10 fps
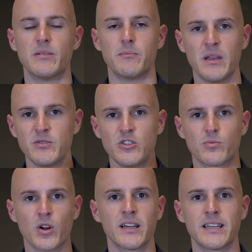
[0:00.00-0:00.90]
but maybe you
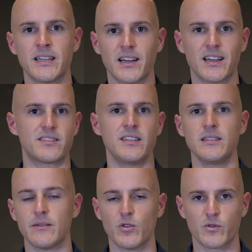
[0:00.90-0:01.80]
brought in a
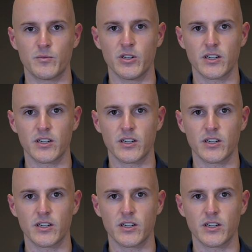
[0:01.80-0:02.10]
C-level from your